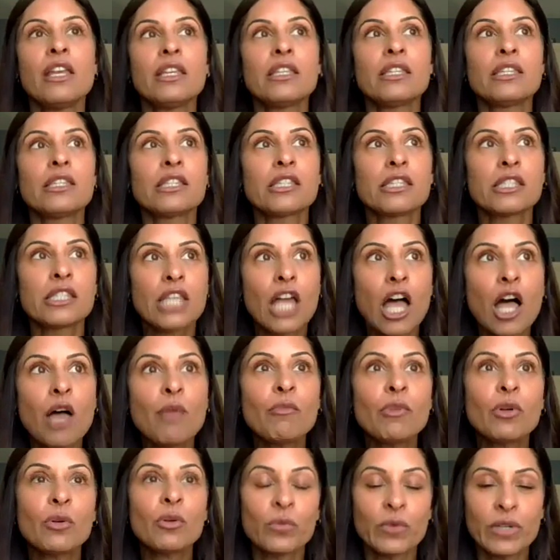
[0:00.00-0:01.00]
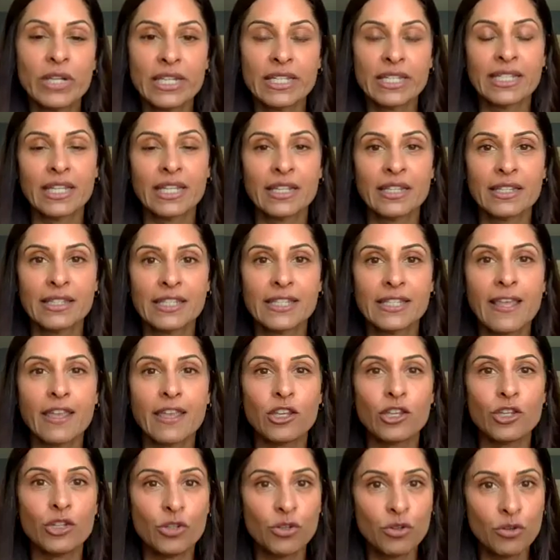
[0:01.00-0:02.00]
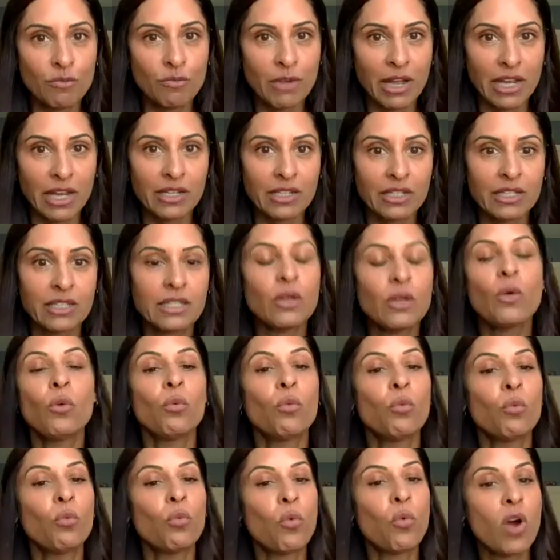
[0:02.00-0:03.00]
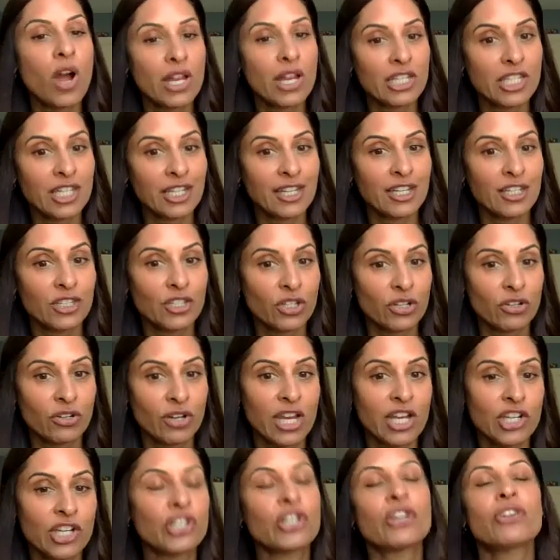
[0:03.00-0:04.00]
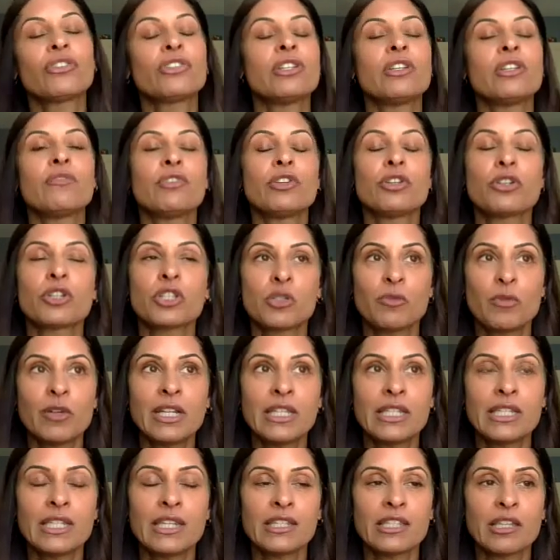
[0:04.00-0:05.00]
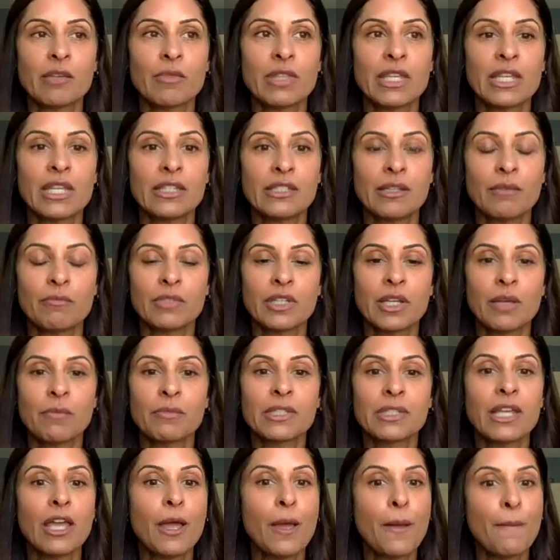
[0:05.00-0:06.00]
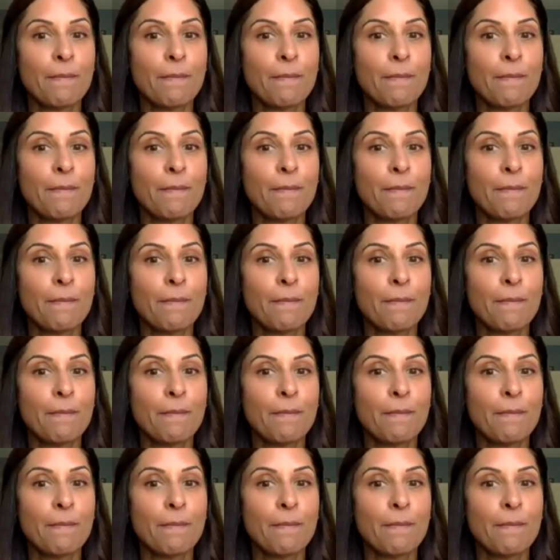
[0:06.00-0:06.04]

some reasons that you might want to consider HRT if you're experiencing some of these symptoms.